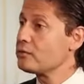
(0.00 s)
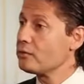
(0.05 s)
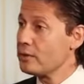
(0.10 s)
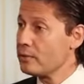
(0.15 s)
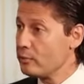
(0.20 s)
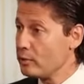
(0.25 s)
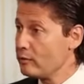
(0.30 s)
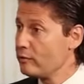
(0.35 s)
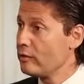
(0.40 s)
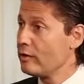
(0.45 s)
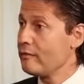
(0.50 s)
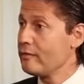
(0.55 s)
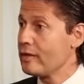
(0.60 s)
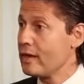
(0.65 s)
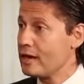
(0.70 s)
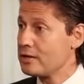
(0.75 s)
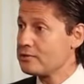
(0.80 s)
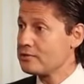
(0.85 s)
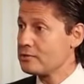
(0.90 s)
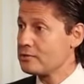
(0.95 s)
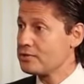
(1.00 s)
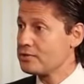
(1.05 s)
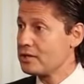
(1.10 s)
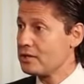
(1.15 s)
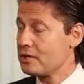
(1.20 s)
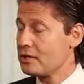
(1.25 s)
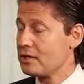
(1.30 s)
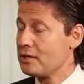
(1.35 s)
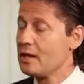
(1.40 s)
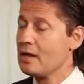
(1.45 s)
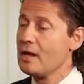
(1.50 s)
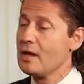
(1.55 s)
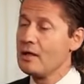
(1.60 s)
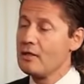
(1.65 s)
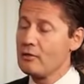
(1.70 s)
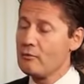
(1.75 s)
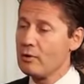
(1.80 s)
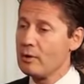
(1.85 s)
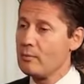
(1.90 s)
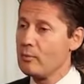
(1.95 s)
the removal of the extra skin,
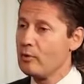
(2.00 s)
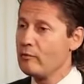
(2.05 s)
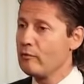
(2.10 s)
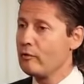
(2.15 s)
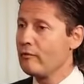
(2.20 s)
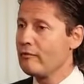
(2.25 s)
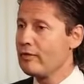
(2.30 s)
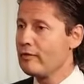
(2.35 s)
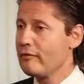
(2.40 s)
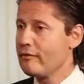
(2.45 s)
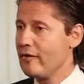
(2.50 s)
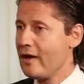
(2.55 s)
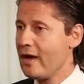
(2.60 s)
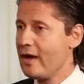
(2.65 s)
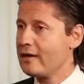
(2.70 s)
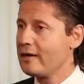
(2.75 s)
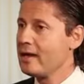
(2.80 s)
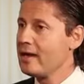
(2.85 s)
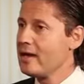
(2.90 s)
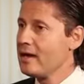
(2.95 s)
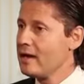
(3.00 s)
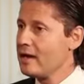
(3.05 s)
the removal of the fat.